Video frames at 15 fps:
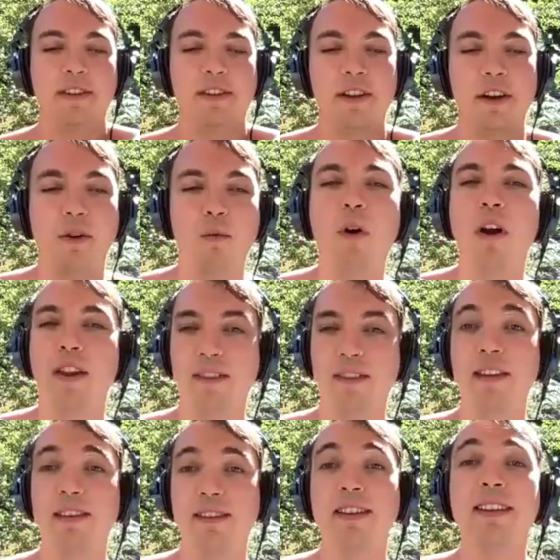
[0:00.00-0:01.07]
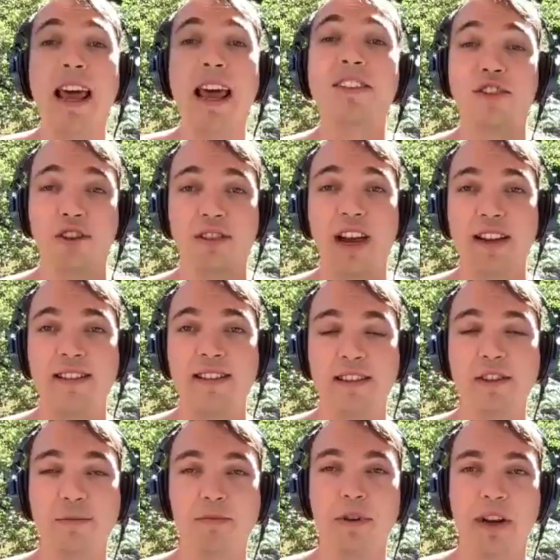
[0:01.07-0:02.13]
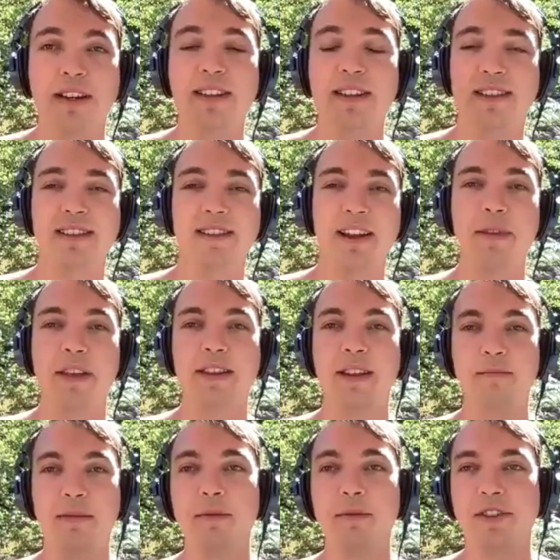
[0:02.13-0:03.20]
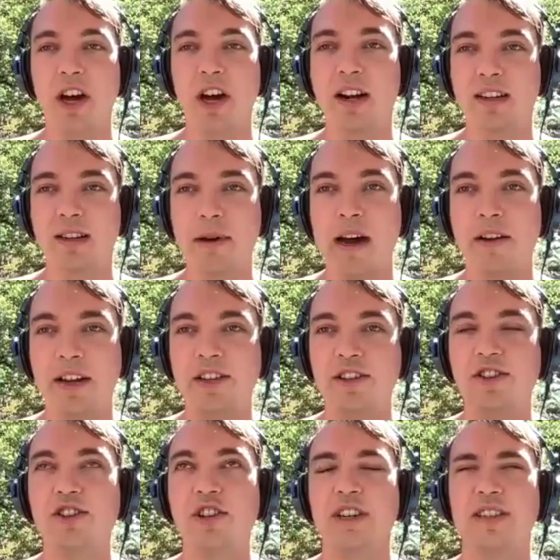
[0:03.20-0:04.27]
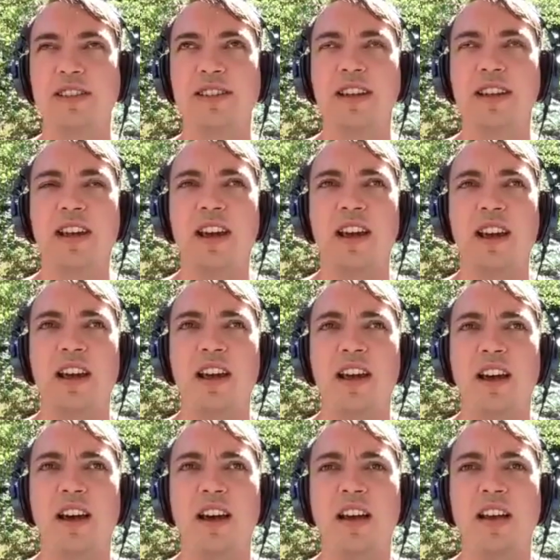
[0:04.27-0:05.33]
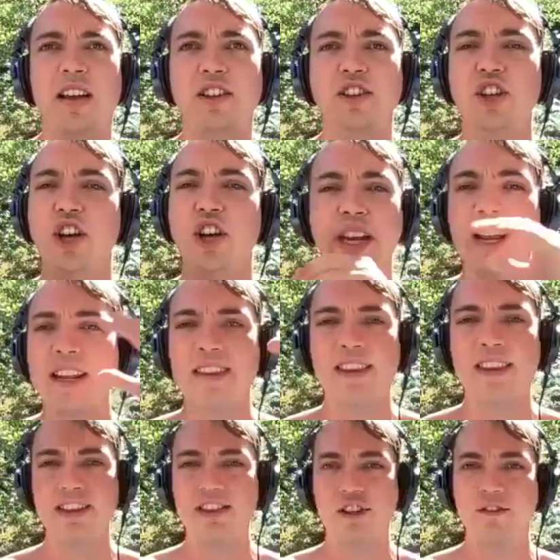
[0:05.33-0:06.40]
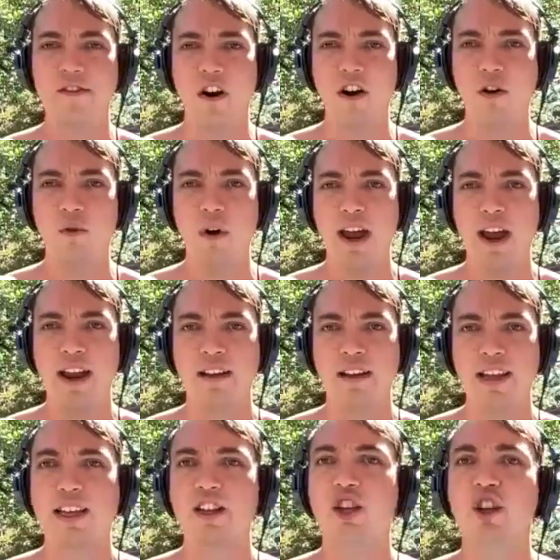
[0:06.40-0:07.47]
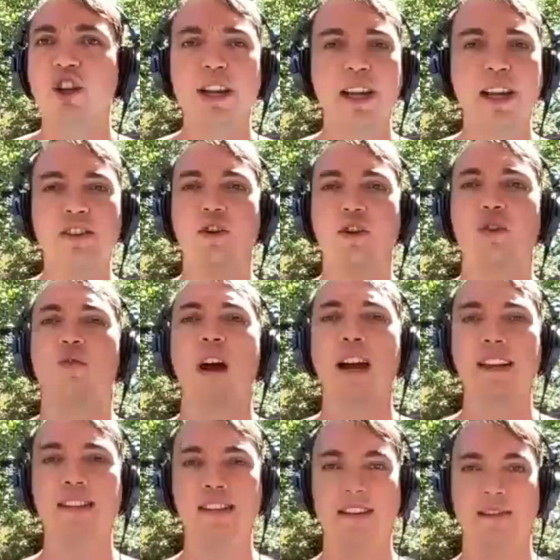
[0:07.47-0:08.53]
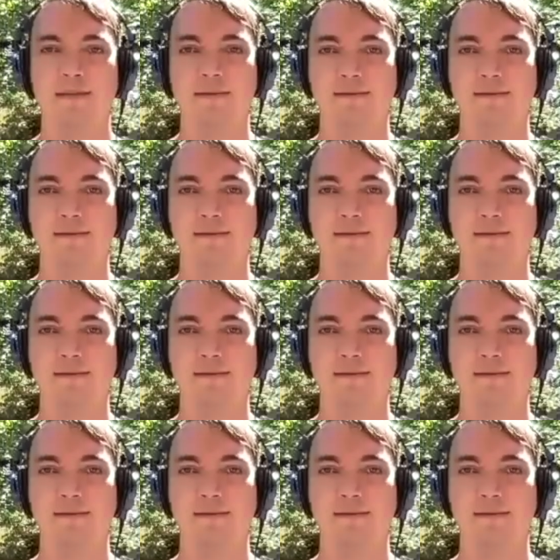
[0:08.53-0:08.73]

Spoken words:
So one of these exercises, as you put it, this is something that people talked about, is just looking at things that are far away, like looking at the horizon.